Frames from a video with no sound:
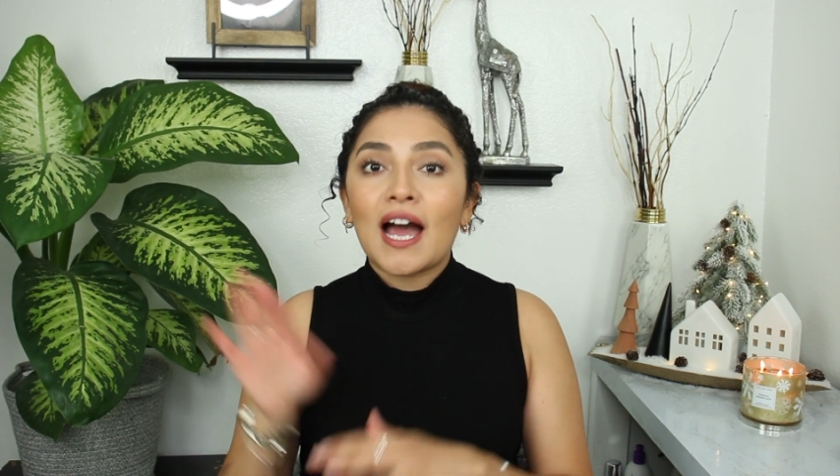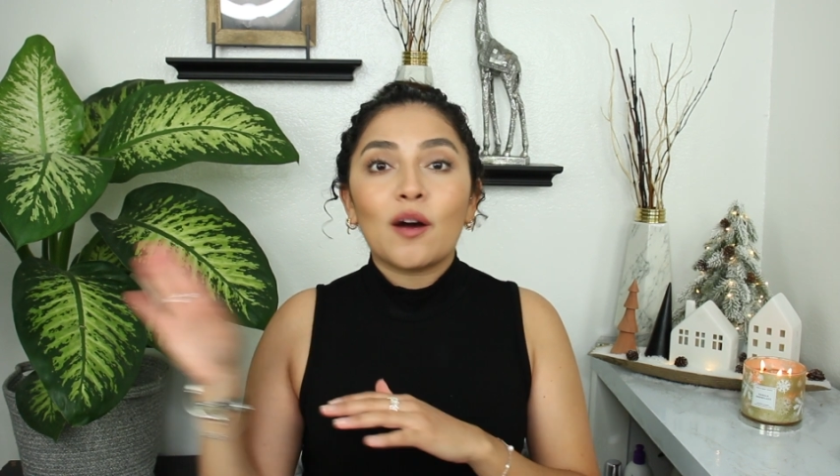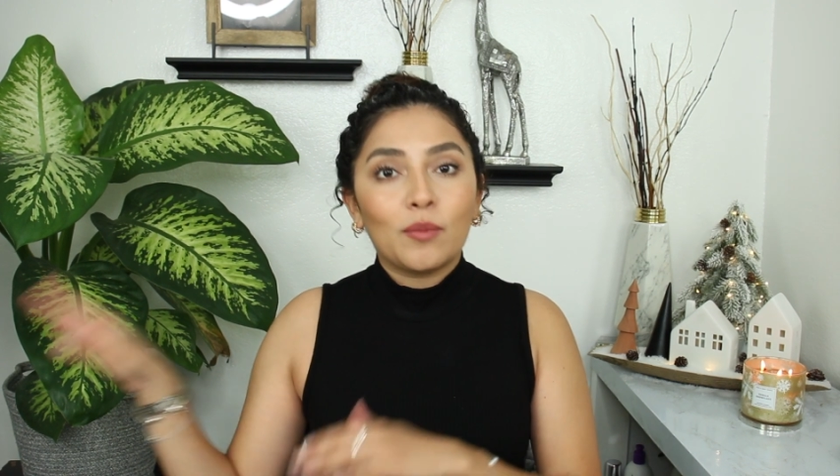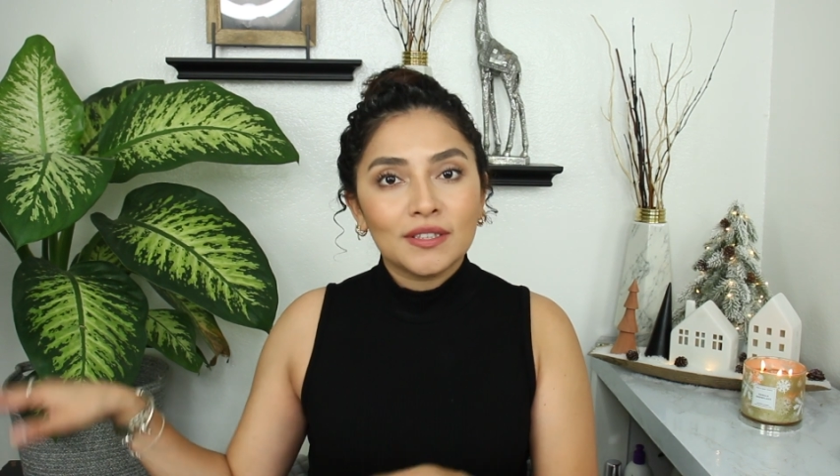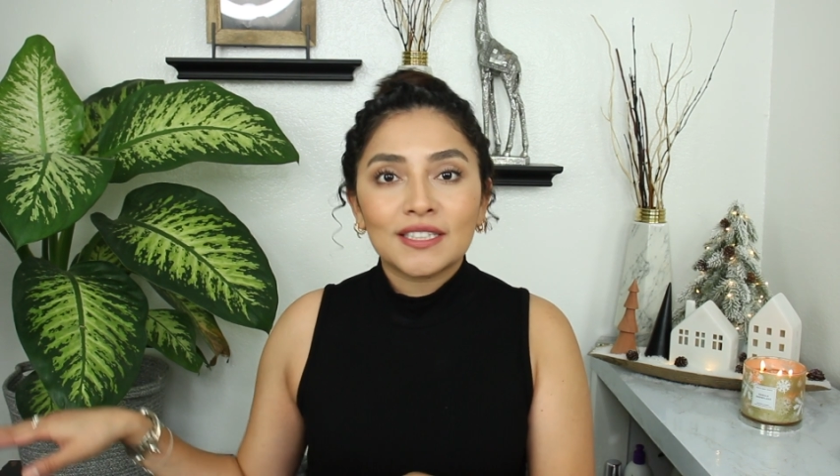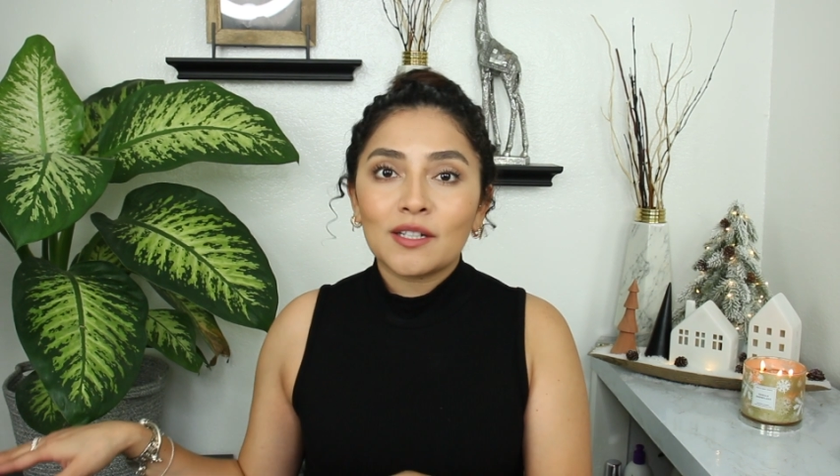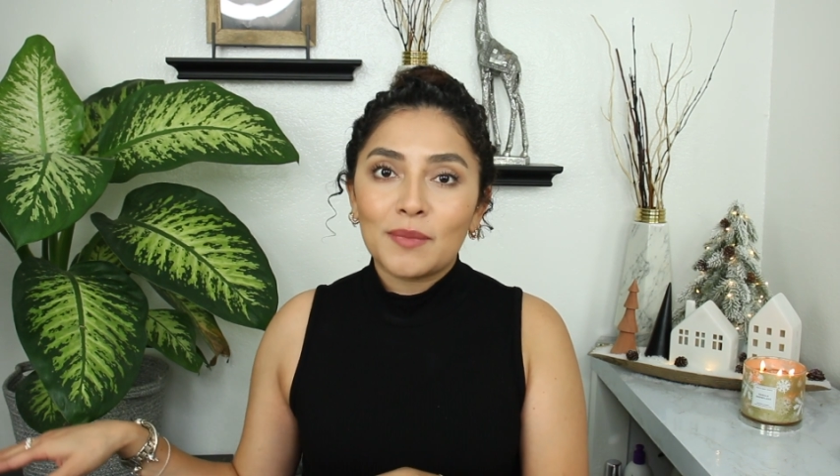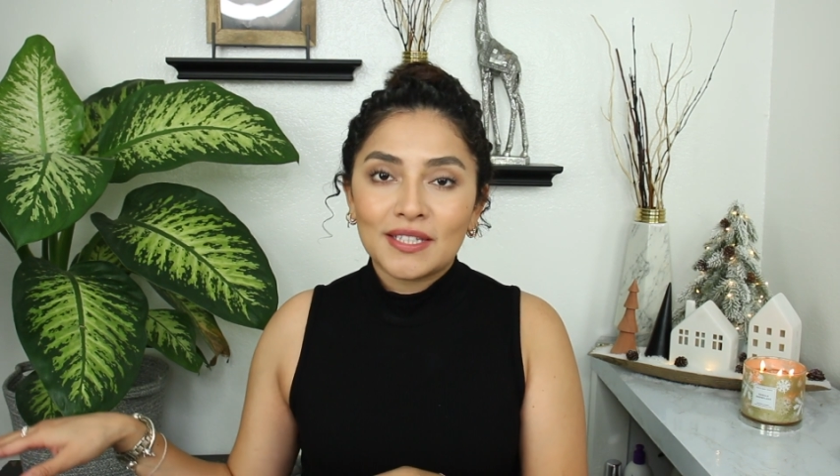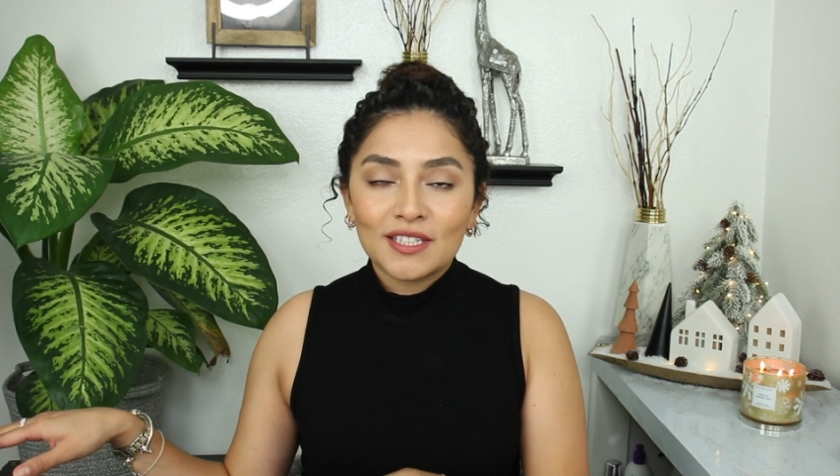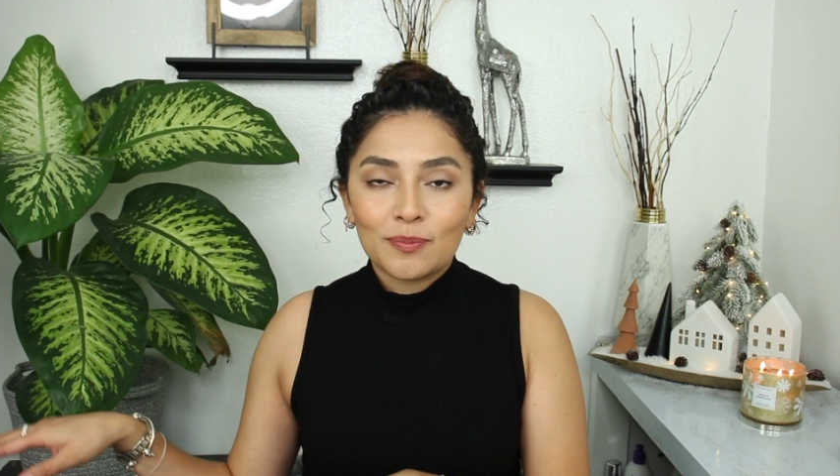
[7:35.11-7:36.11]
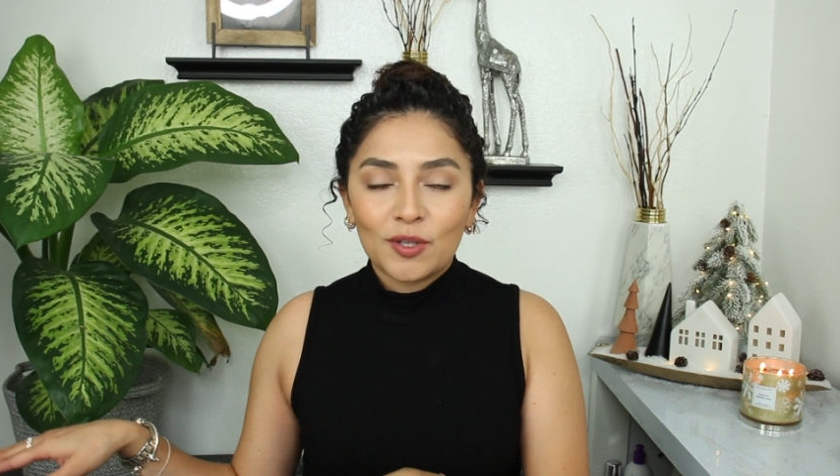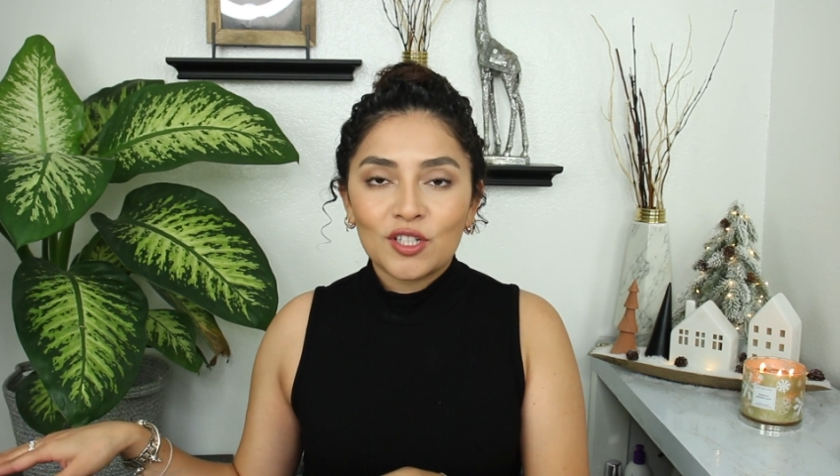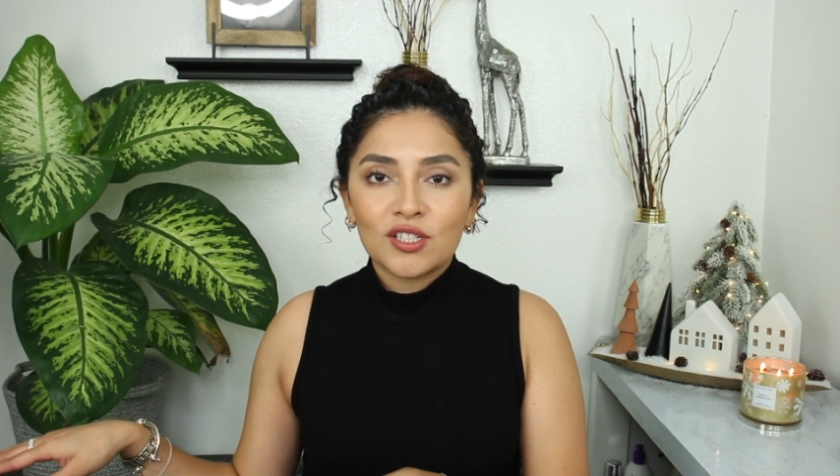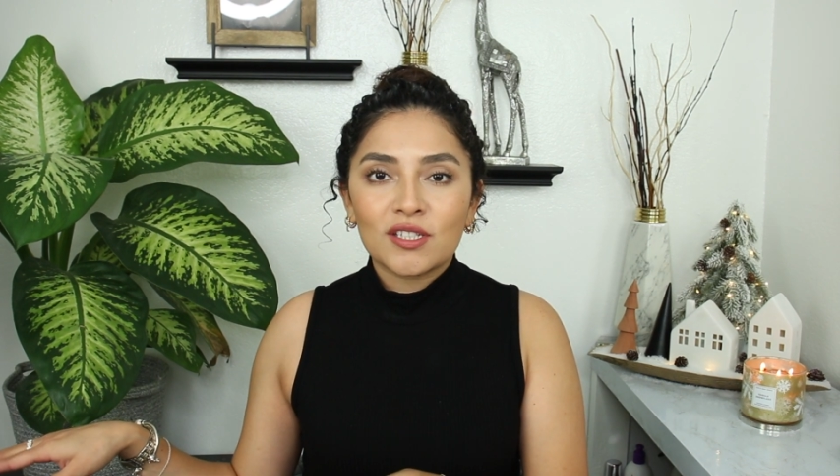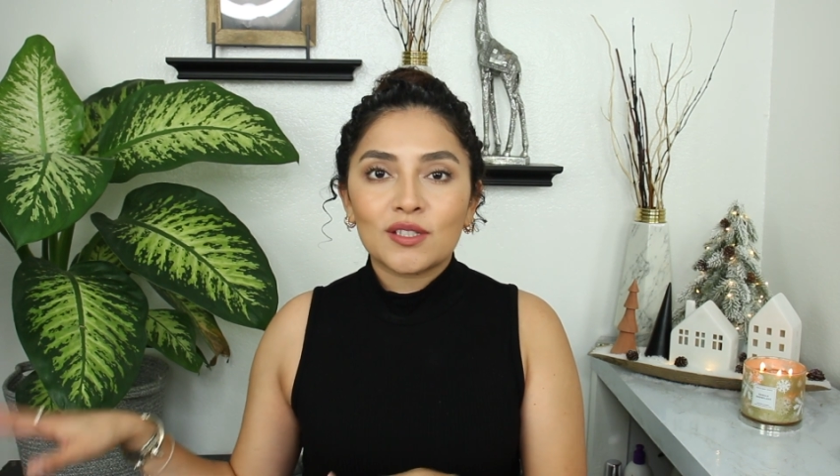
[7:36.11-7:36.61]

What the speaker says: I was gonna make this purchase.